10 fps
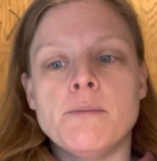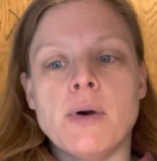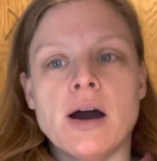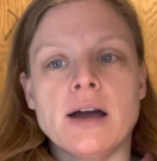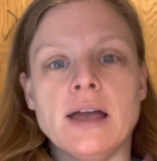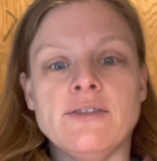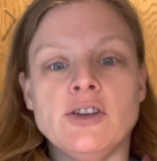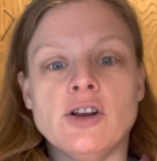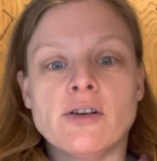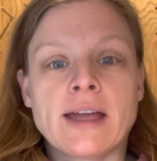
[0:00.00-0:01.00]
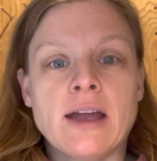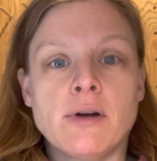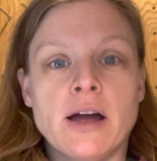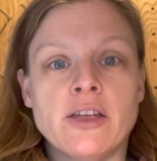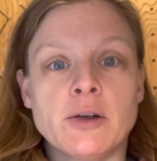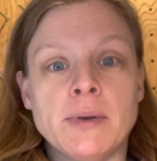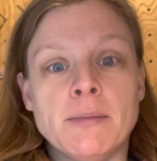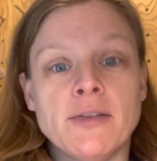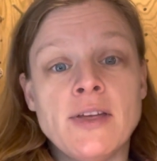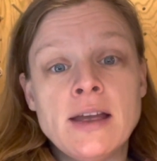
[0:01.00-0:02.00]
But if you don't care what other
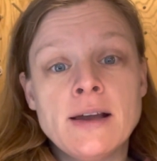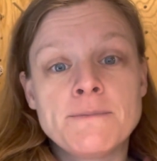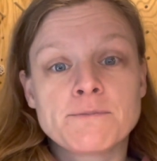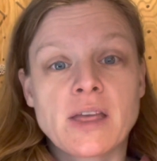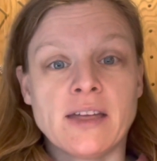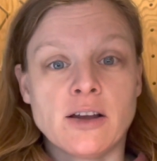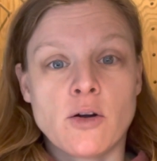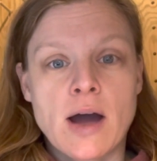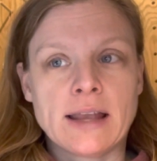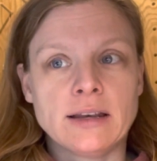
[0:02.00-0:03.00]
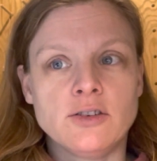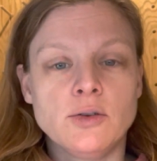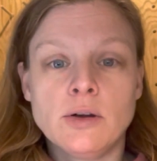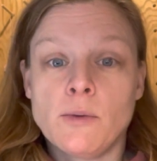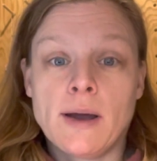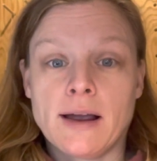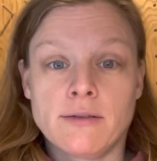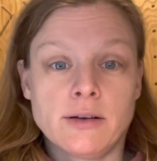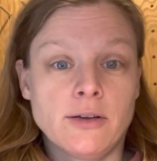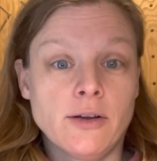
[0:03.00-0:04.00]
people think, then go ahead and do it
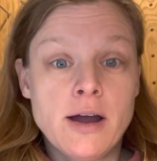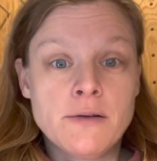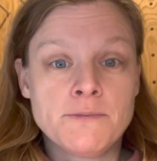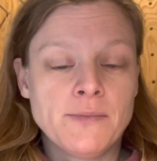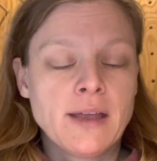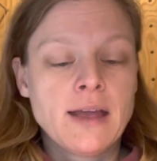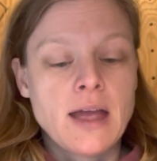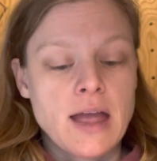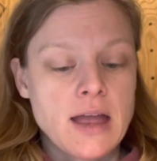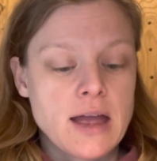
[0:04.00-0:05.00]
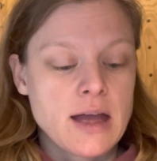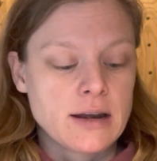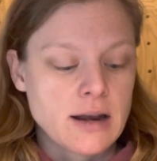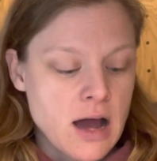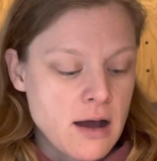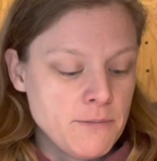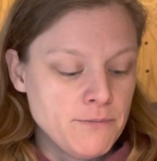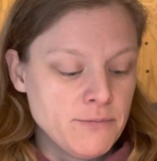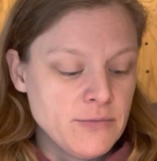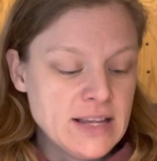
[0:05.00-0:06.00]
wherever you are.
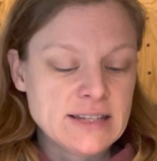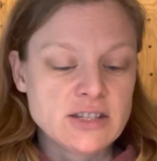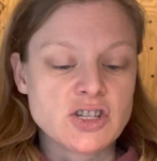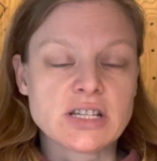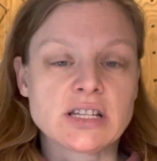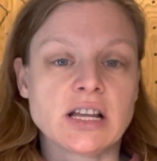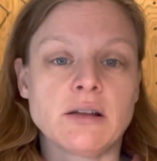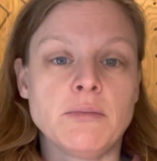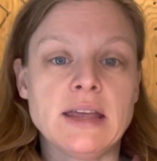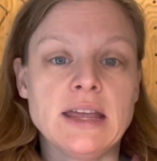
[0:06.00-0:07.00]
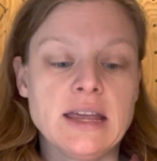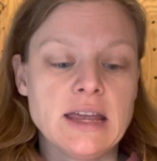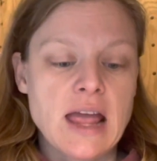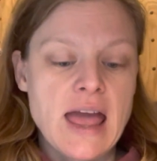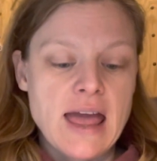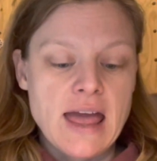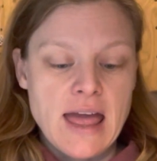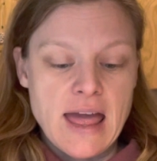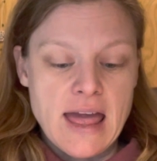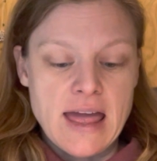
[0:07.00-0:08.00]
And this is just going to be
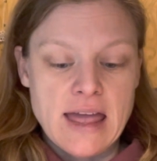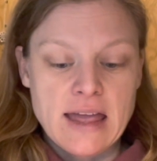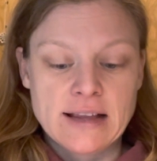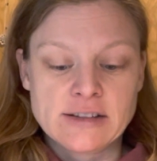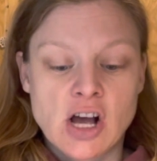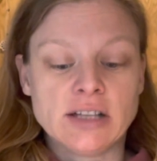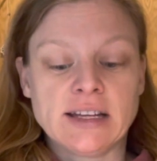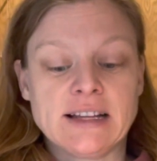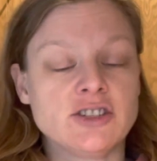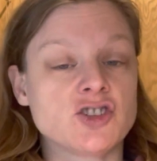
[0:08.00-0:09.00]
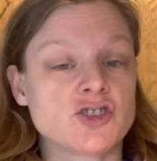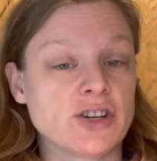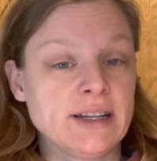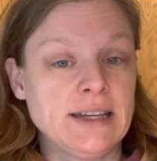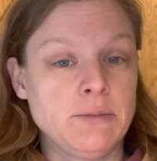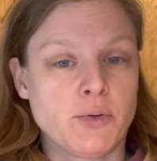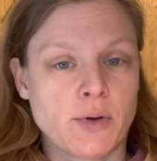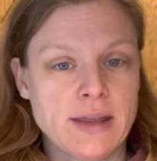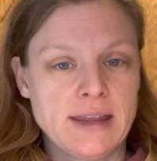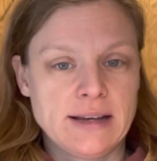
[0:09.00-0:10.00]
it's called a constricted
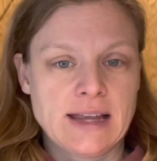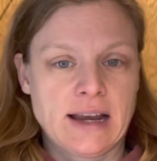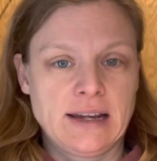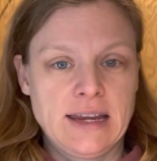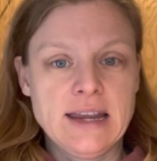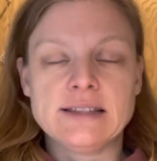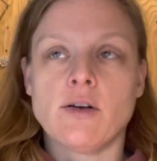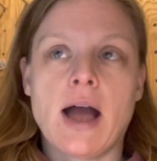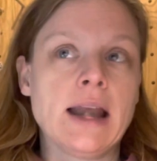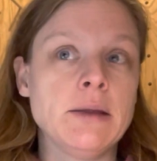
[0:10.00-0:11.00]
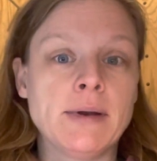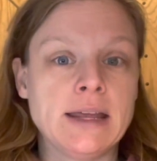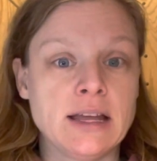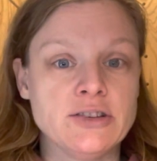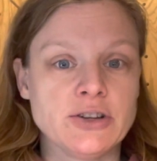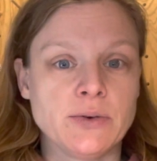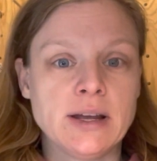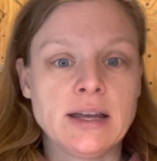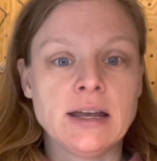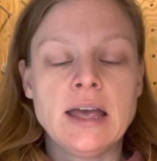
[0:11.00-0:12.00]
breathing technique. So anybody can do it.